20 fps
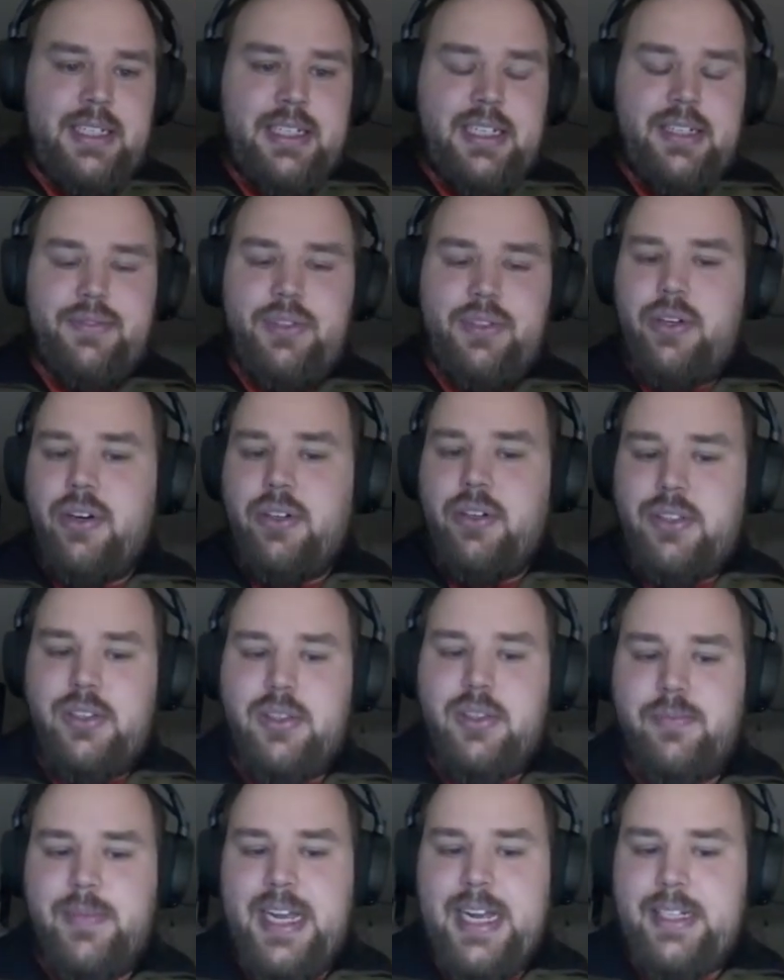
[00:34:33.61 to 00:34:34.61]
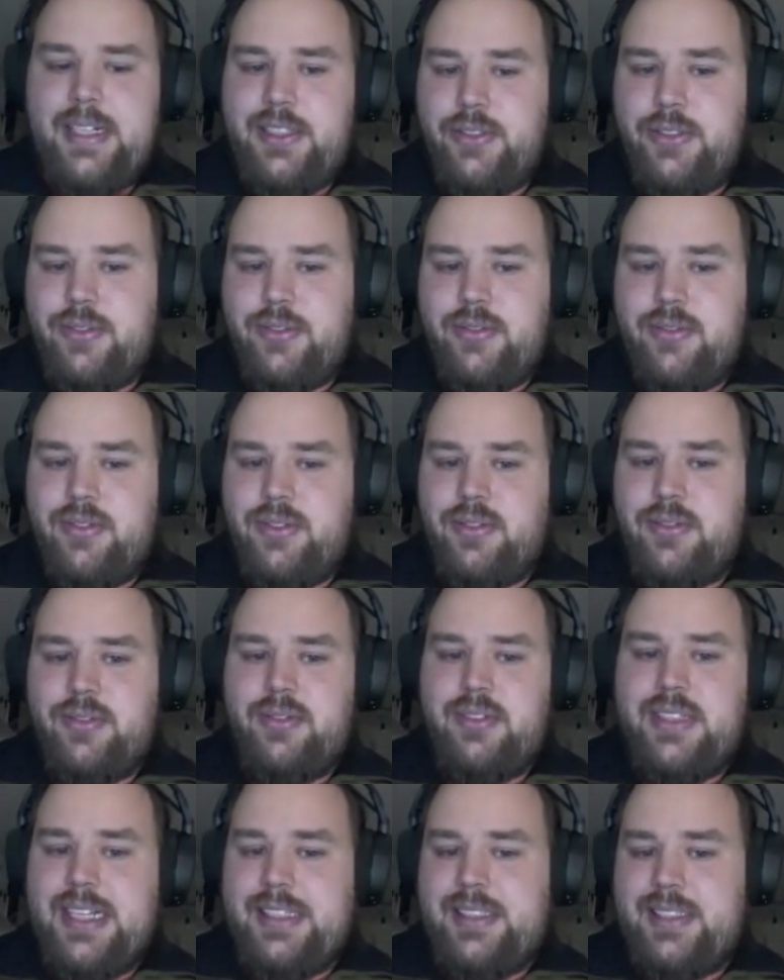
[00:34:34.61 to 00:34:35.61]
if you go to the bank to
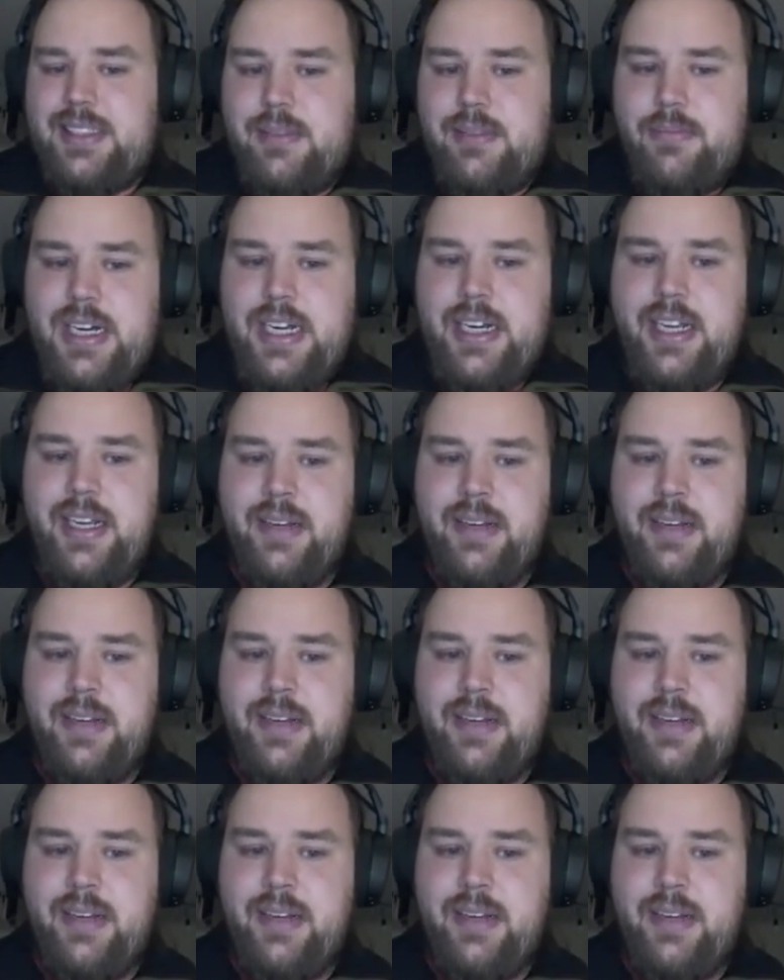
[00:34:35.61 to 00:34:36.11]
get some money,